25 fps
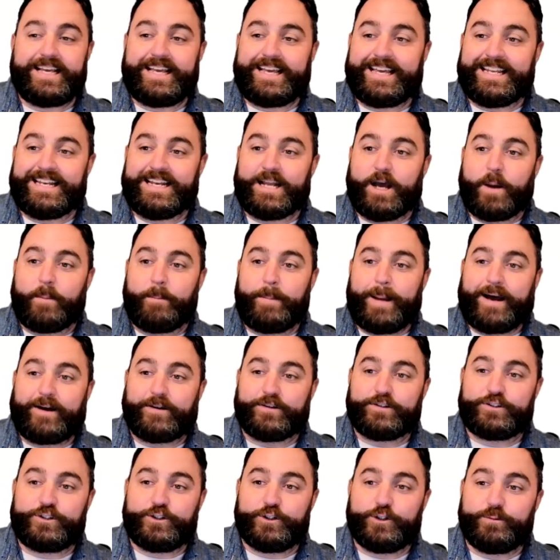in about
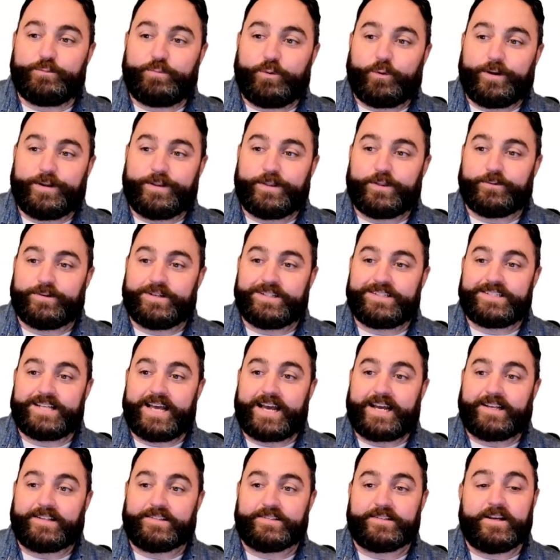2.3
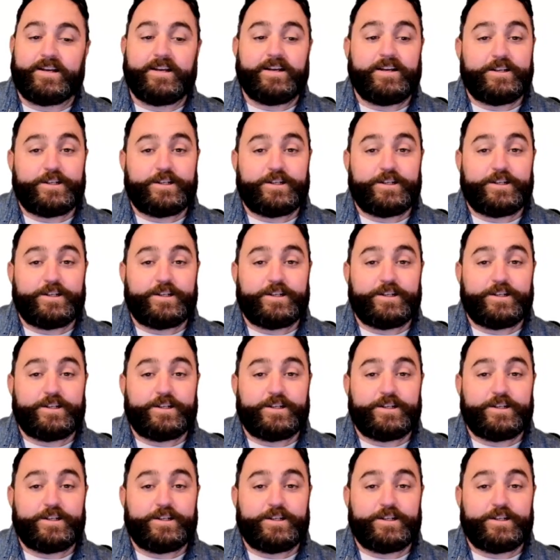seconds.